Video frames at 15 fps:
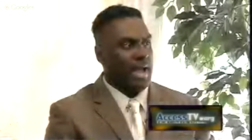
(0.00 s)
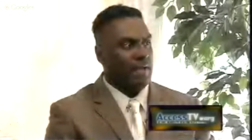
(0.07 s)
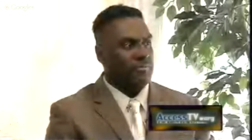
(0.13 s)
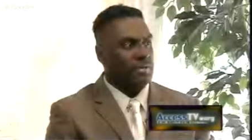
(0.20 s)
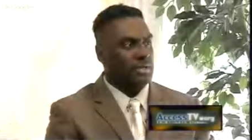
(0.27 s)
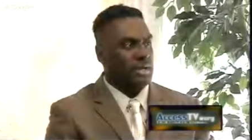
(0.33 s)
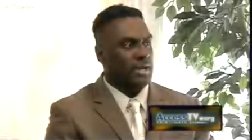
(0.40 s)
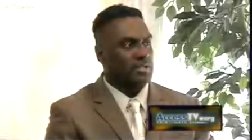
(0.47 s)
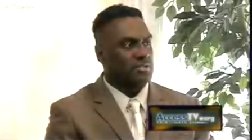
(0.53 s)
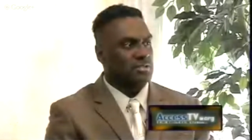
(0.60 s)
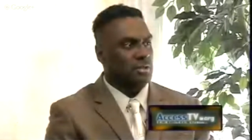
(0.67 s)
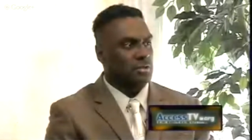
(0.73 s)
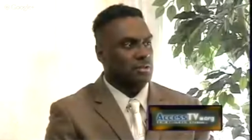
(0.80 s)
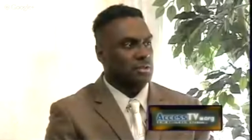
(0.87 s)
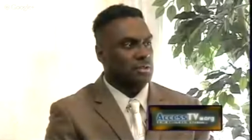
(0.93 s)
advocate
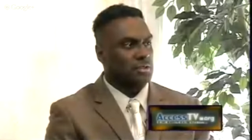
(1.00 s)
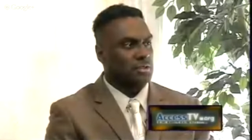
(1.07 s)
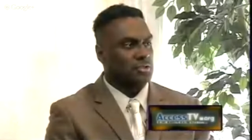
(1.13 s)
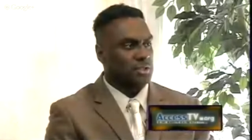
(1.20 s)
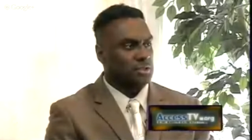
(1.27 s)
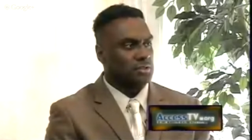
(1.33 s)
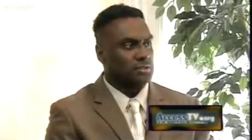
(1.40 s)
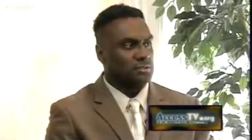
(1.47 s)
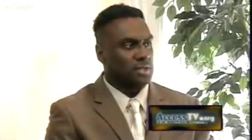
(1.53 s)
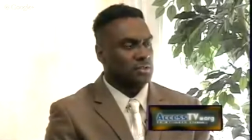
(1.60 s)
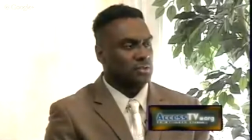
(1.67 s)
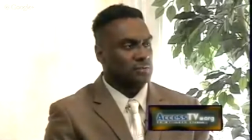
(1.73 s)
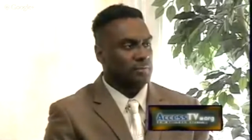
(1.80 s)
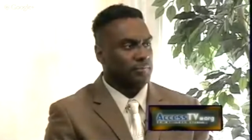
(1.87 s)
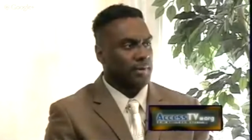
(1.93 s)
certain agendas
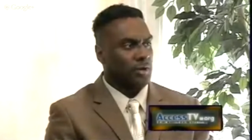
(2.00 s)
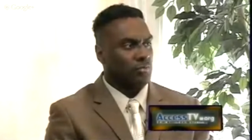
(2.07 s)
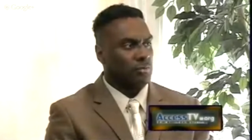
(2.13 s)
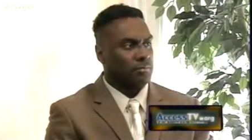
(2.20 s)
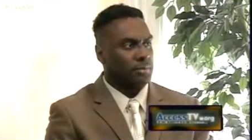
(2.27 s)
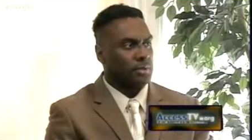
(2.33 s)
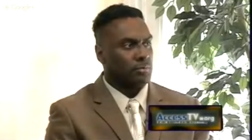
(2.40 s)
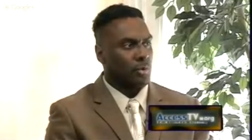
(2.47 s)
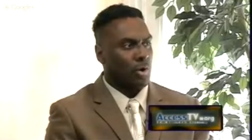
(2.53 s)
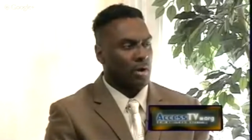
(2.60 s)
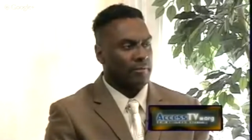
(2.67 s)
that you felt would be more